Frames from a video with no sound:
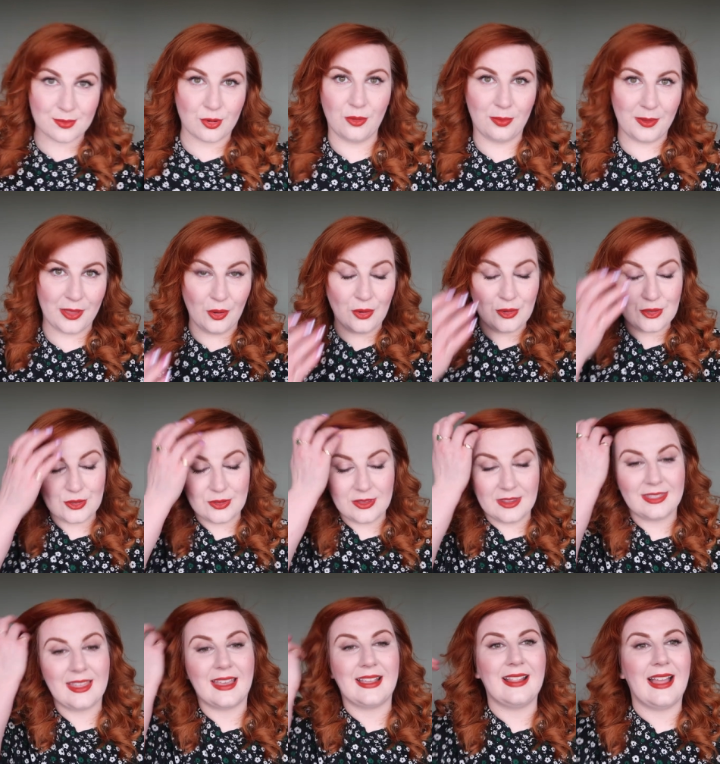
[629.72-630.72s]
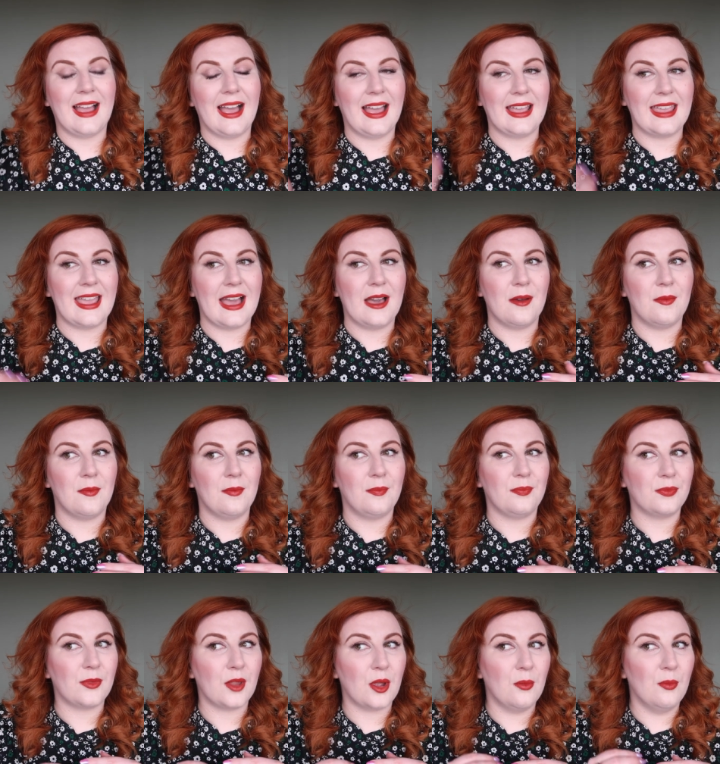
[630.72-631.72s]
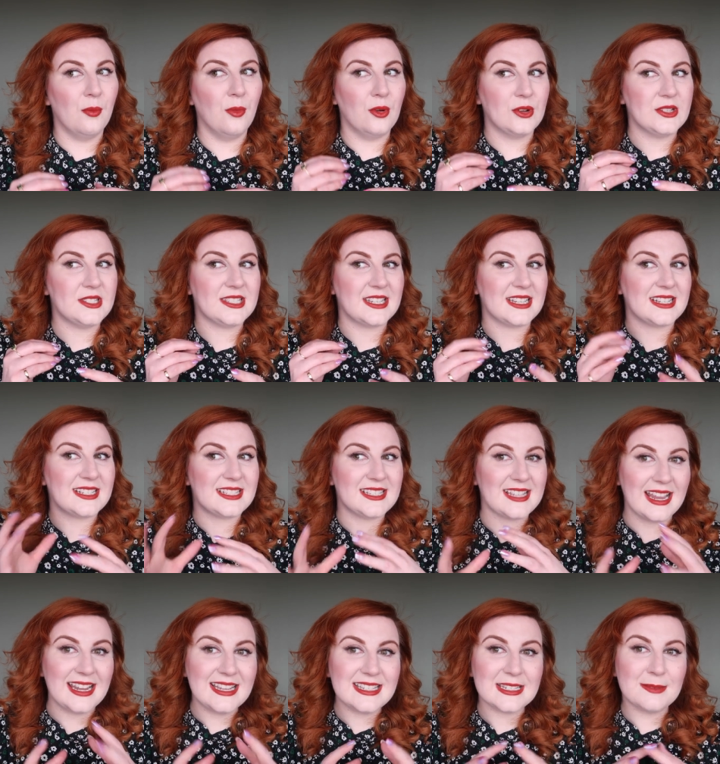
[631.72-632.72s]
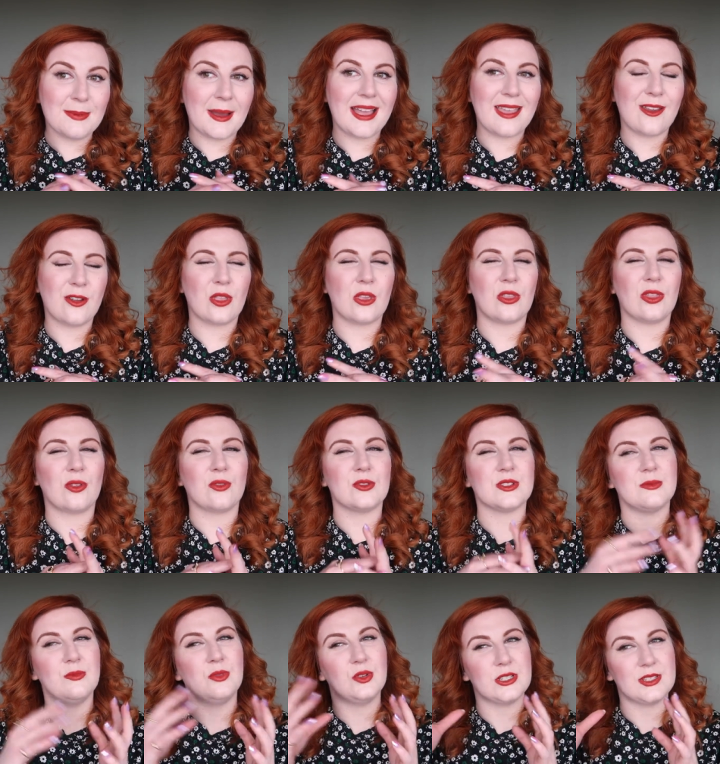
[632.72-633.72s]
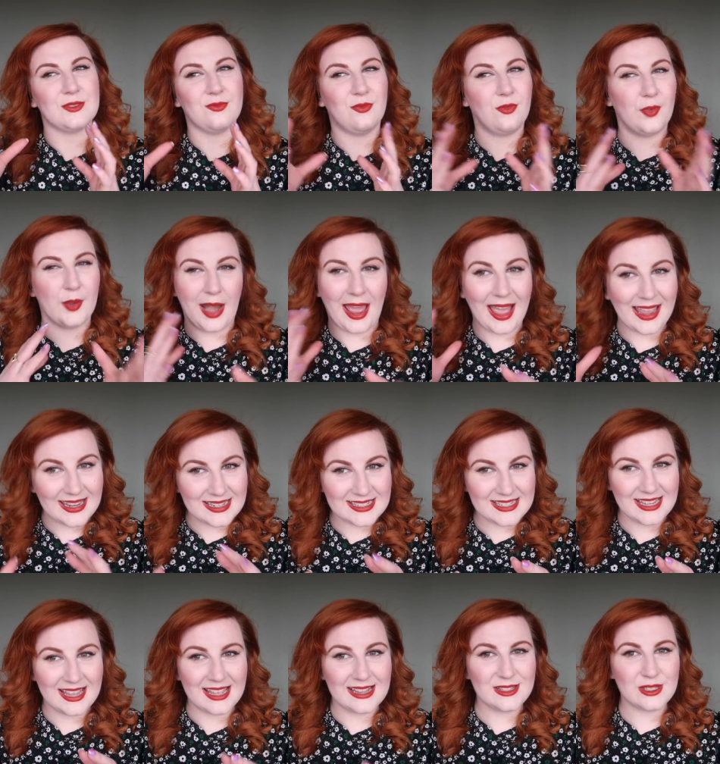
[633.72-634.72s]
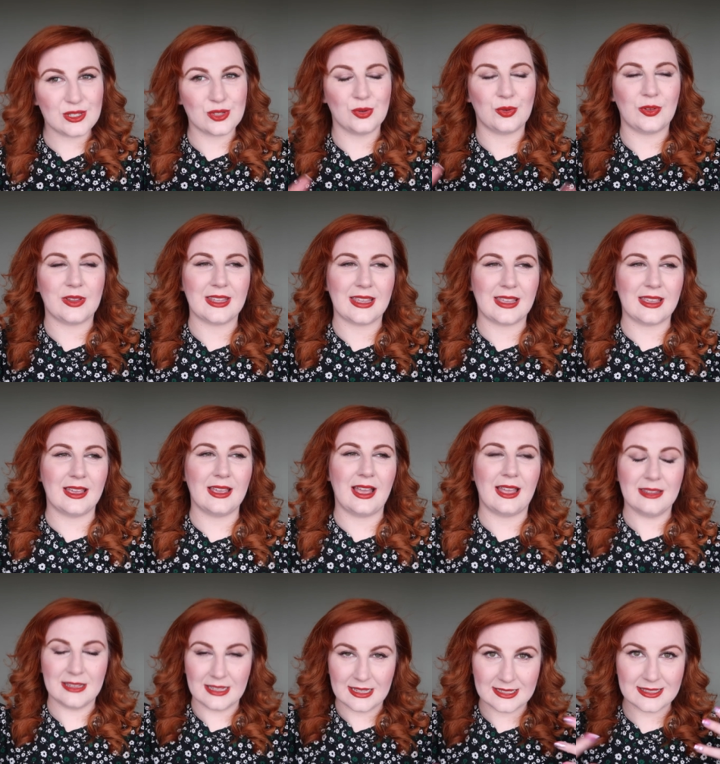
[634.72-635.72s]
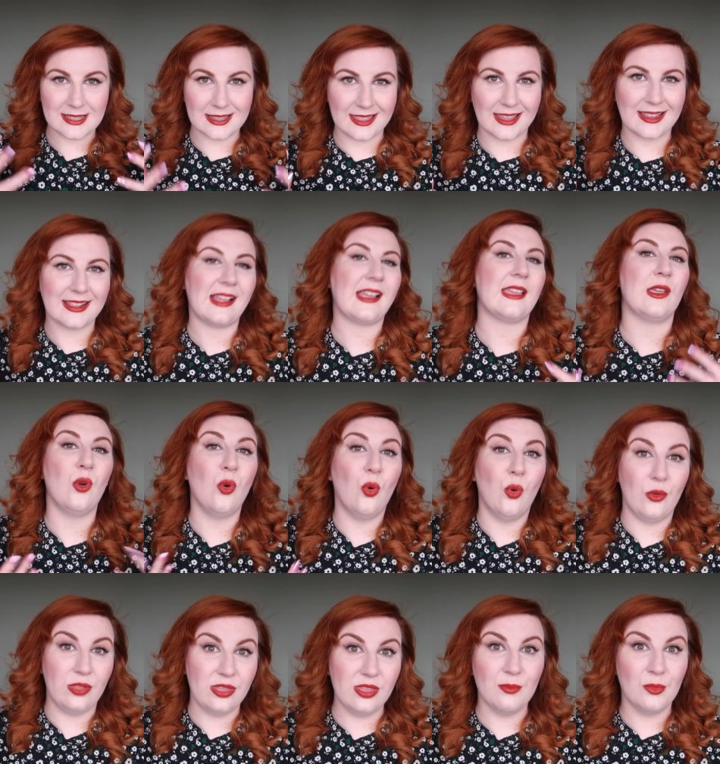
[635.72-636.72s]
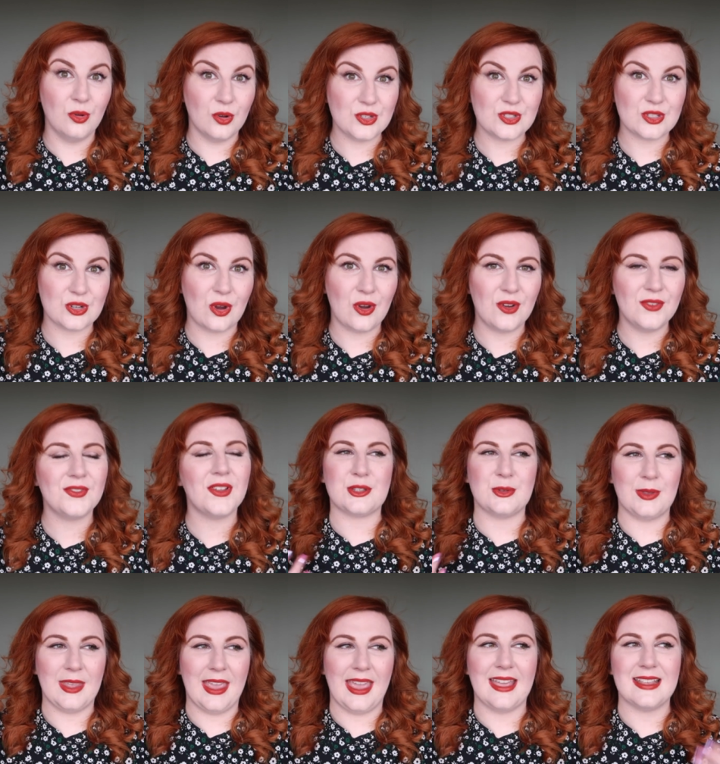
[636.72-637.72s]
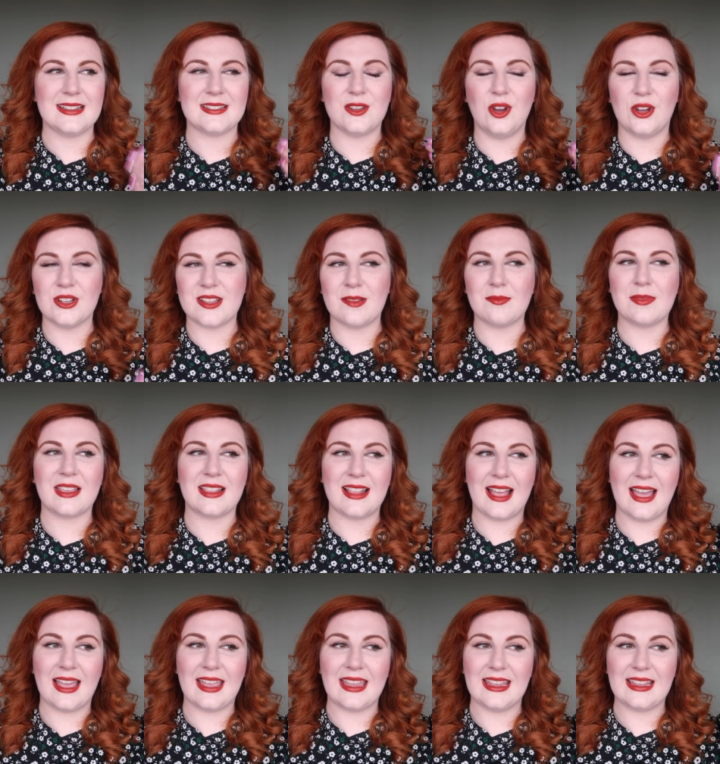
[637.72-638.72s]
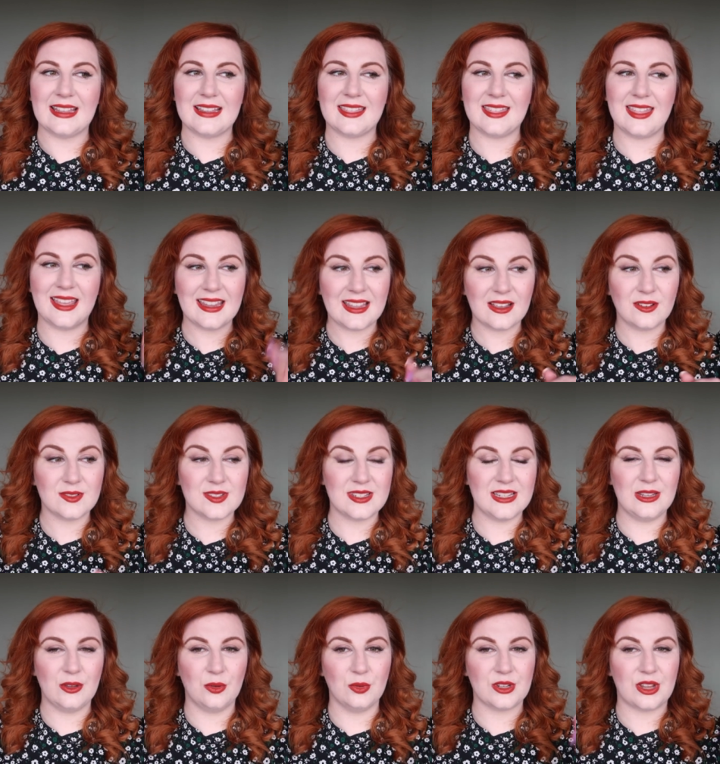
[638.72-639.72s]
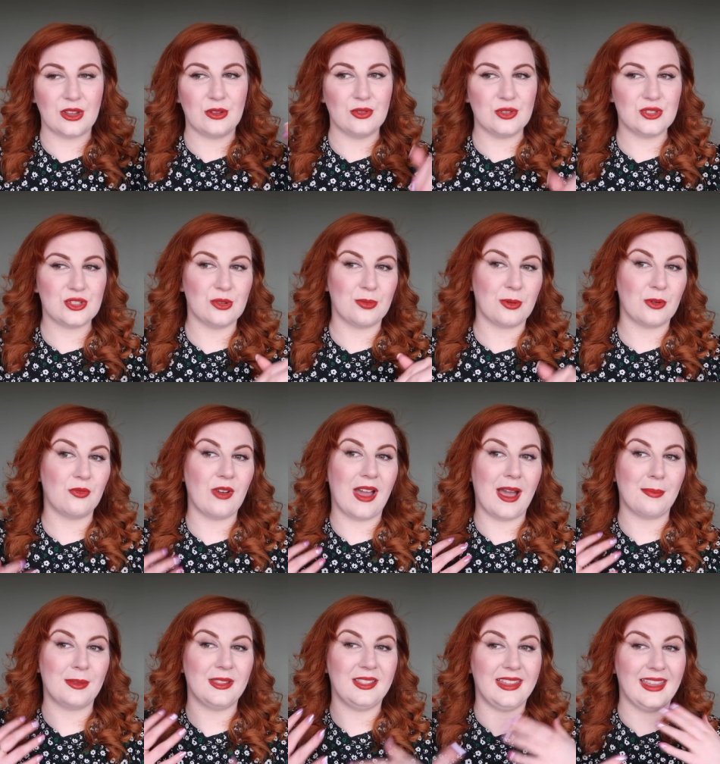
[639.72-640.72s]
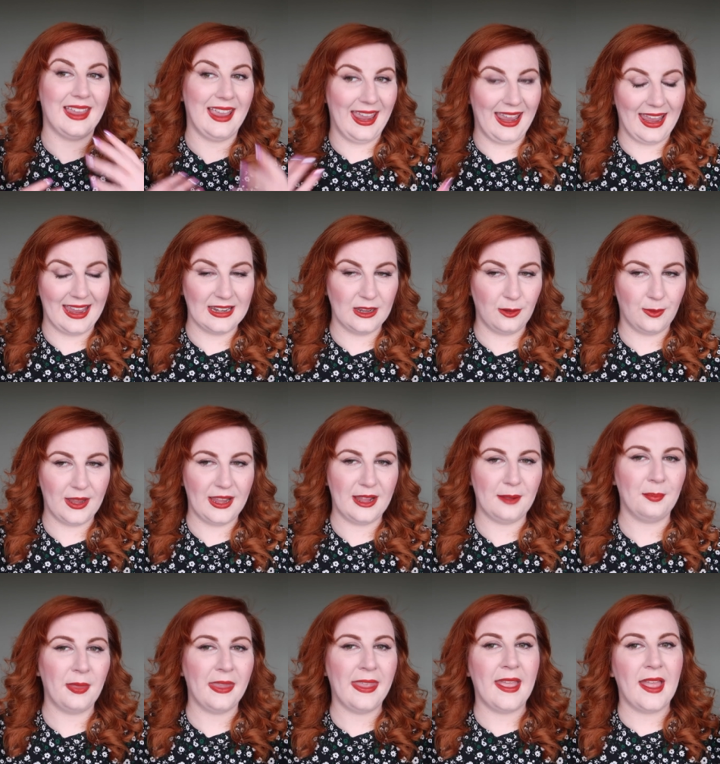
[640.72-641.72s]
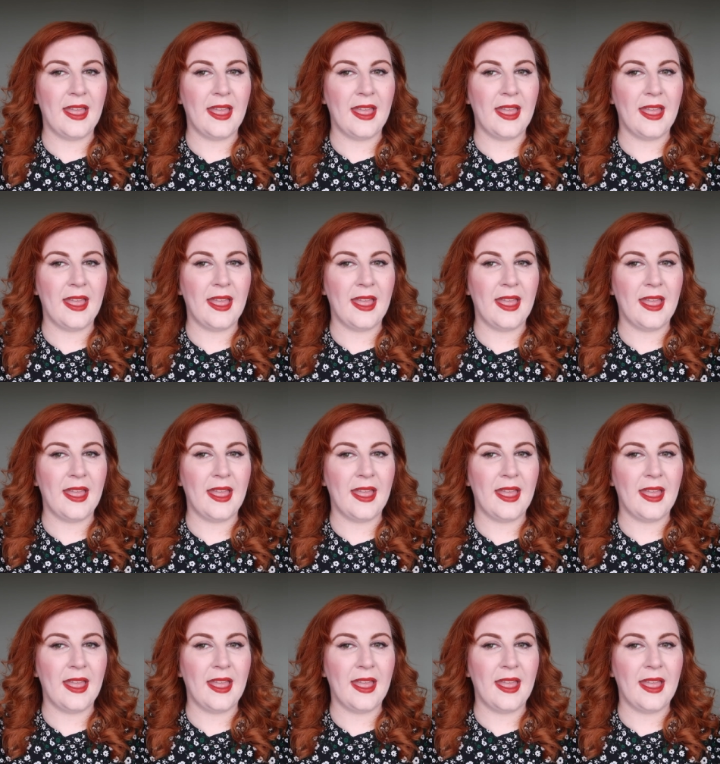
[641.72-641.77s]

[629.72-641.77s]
probably also the thing that I am most excited by or that there's most variety in so like it's the thing that I own the most of. So yeah, it's not something that I think I'll see go down super rapidly anyway